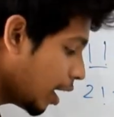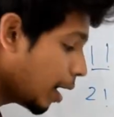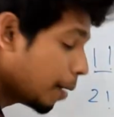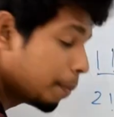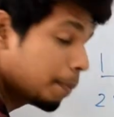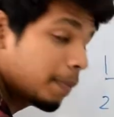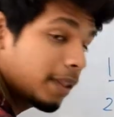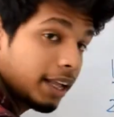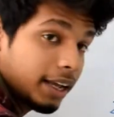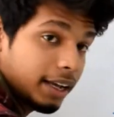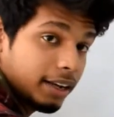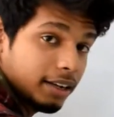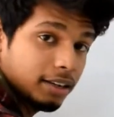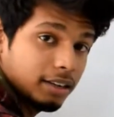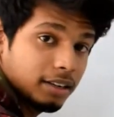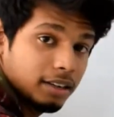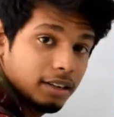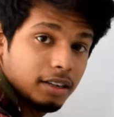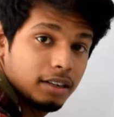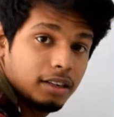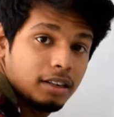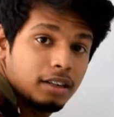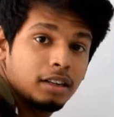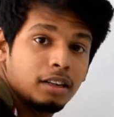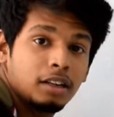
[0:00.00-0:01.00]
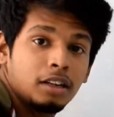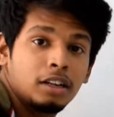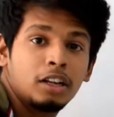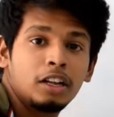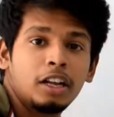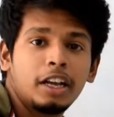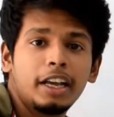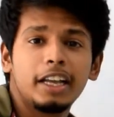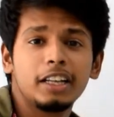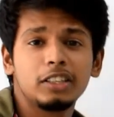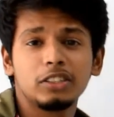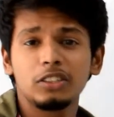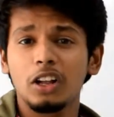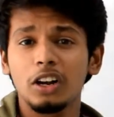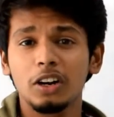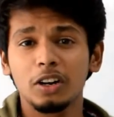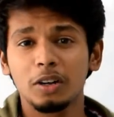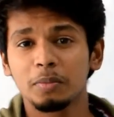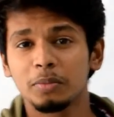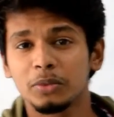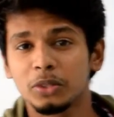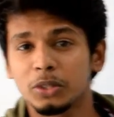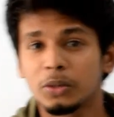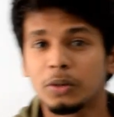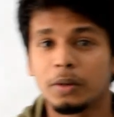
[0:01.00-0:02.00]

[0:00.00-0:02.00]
apply it? It's all comes to